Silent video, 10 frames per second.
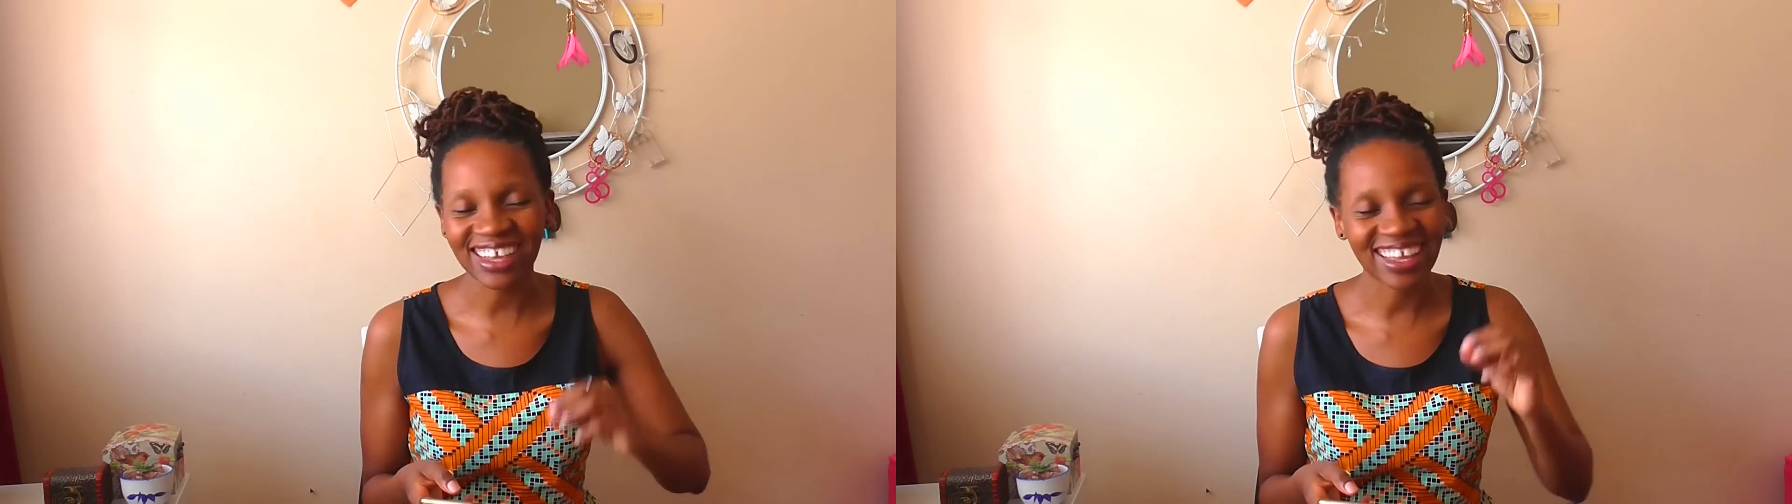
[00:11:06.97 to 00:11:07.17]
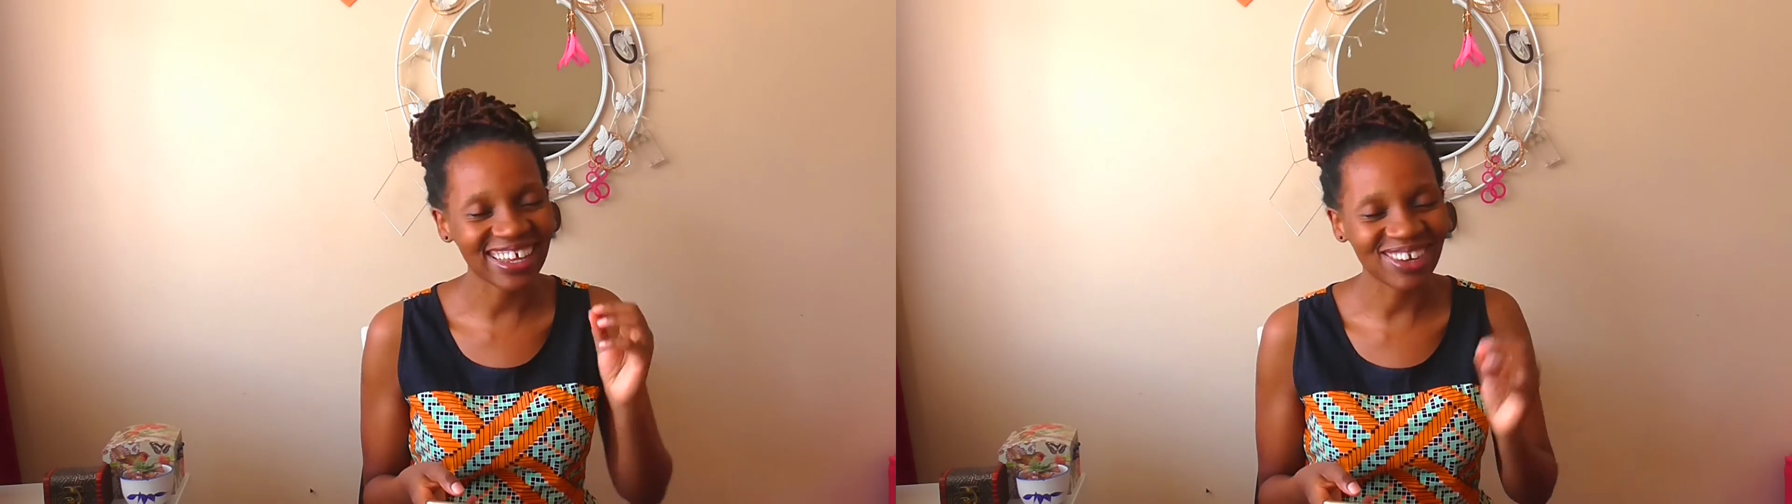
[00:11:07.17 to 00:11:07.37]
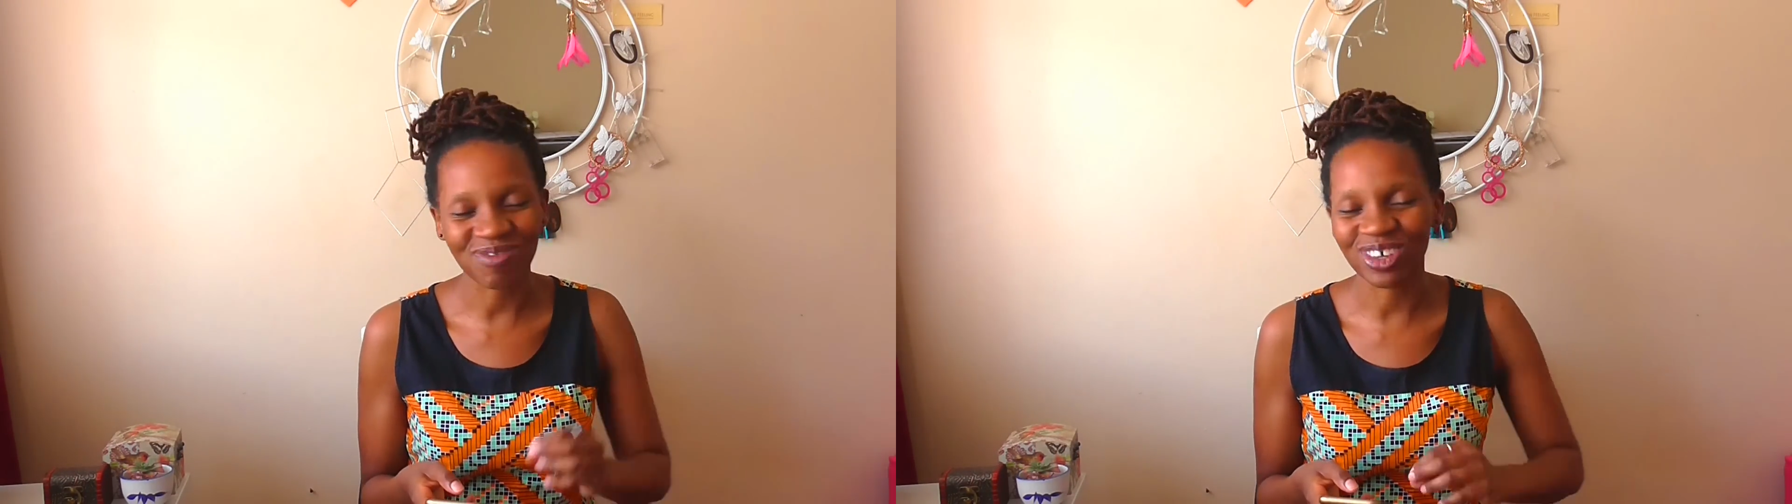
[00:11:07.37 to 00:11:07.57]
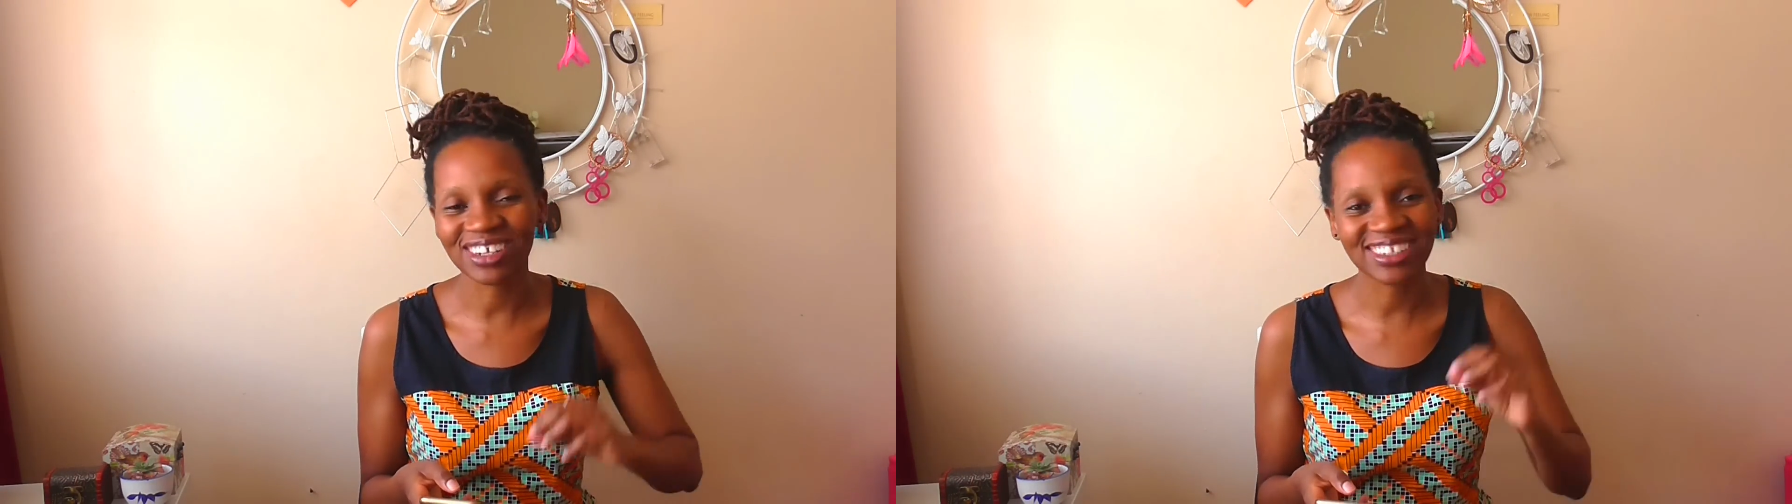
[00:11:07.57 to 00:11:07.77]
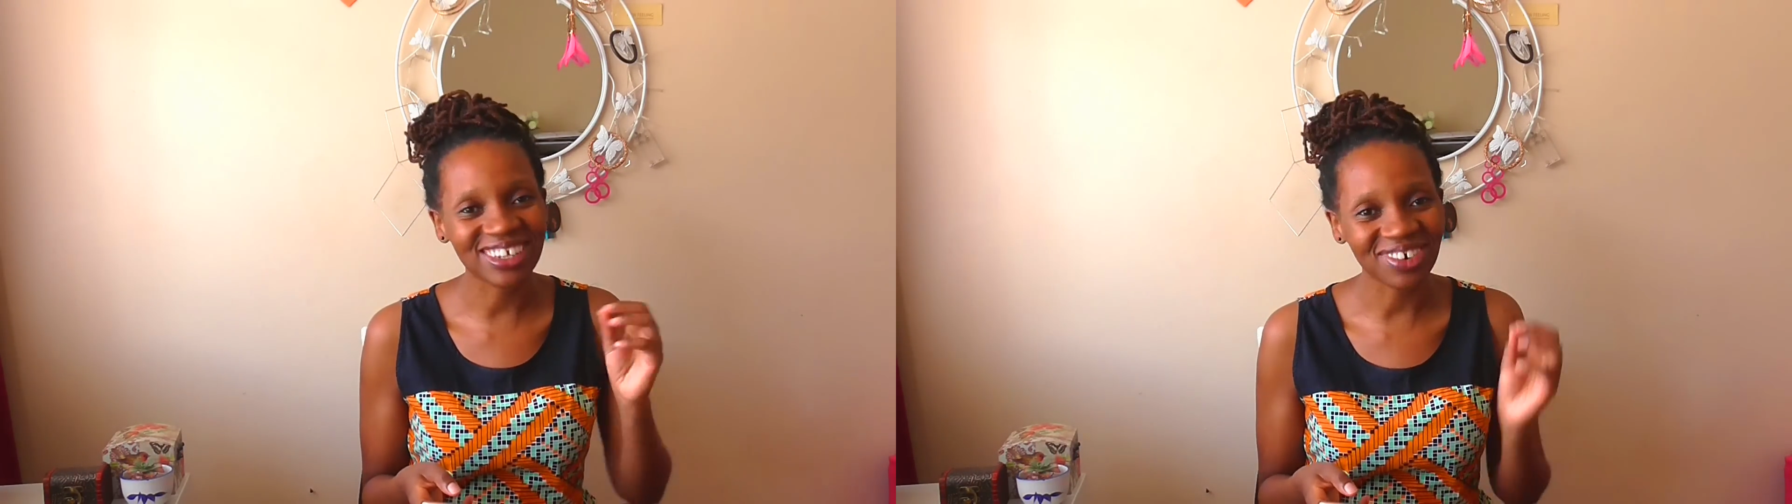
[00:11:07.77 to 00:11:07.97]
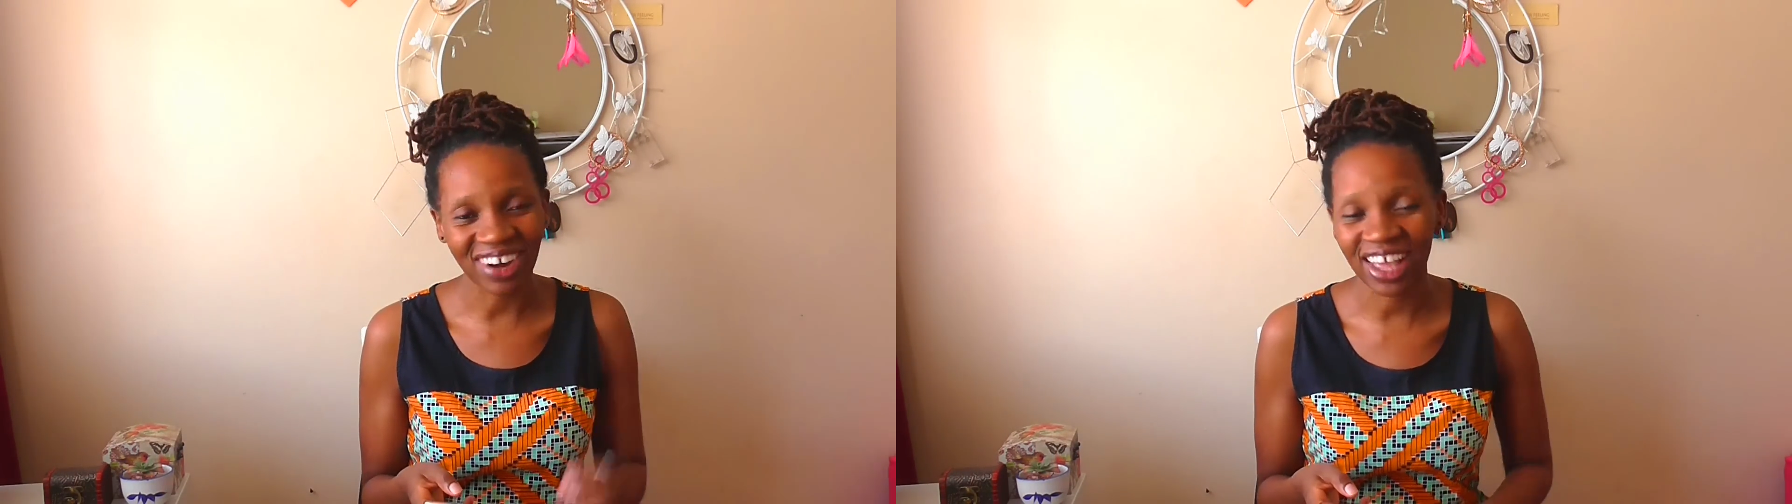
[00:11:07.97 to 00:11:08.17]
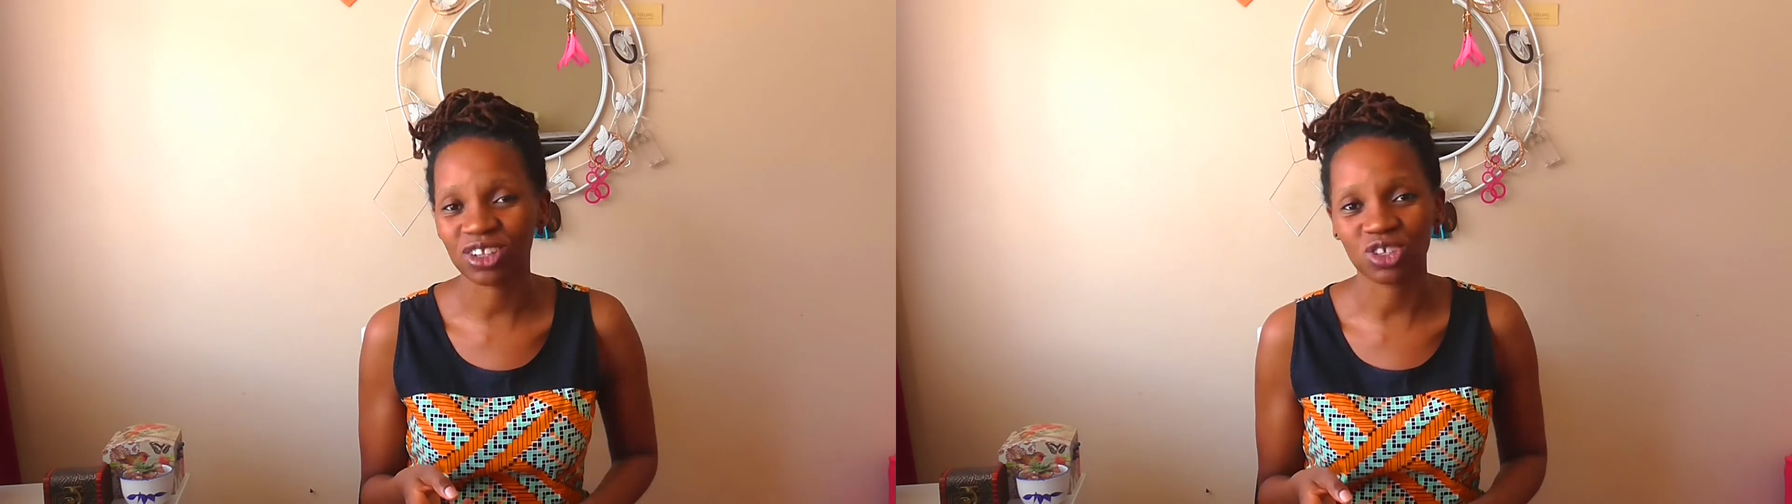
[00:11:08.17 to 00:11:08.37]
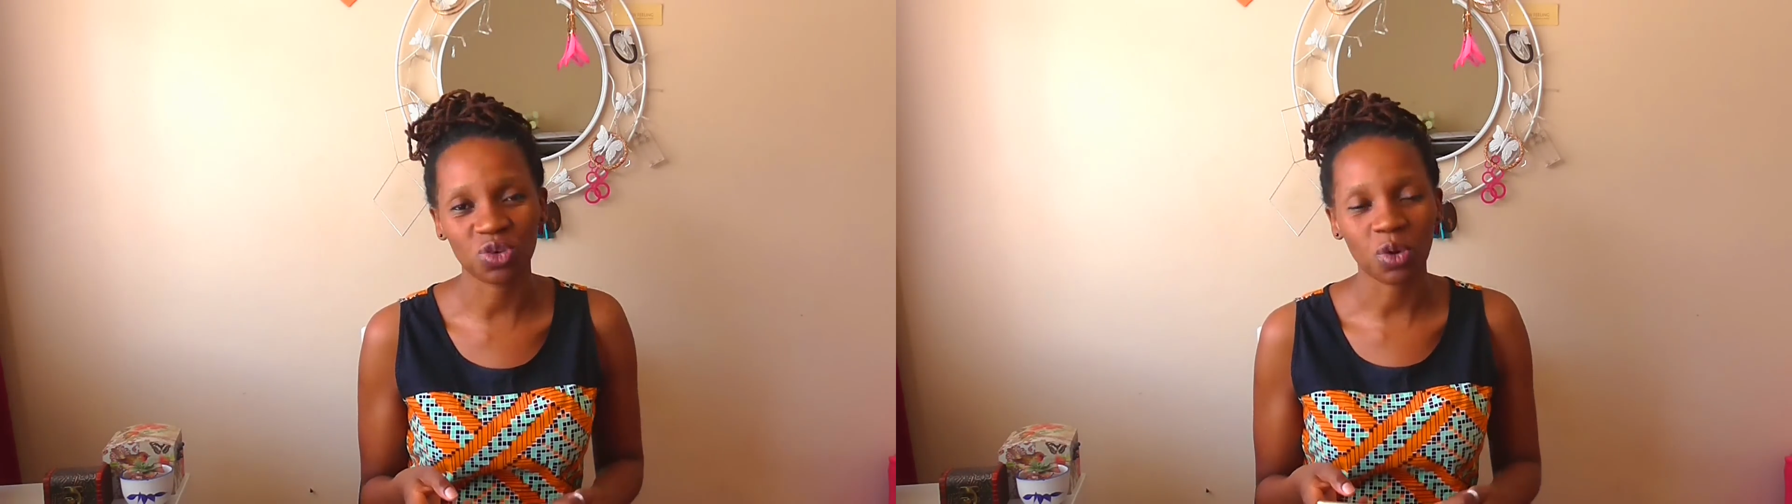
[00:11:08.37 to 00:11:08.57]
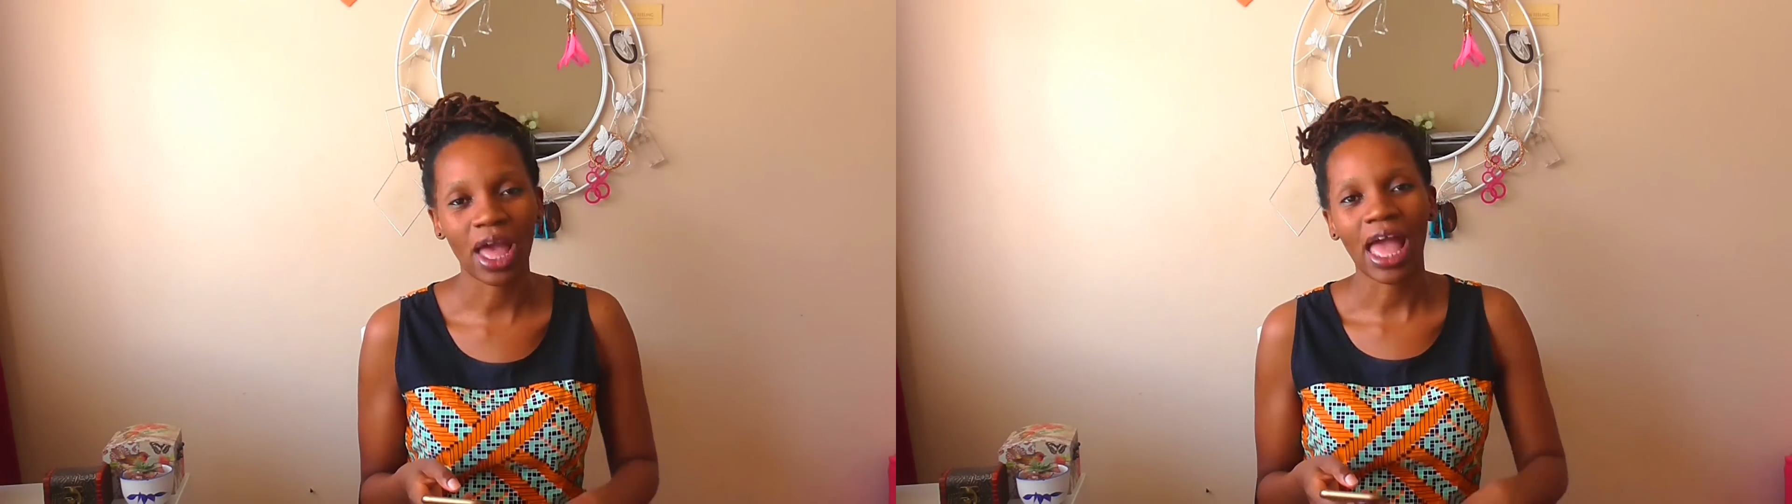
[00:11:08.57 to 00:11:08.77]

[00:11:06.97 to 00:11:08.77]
and it will derail you.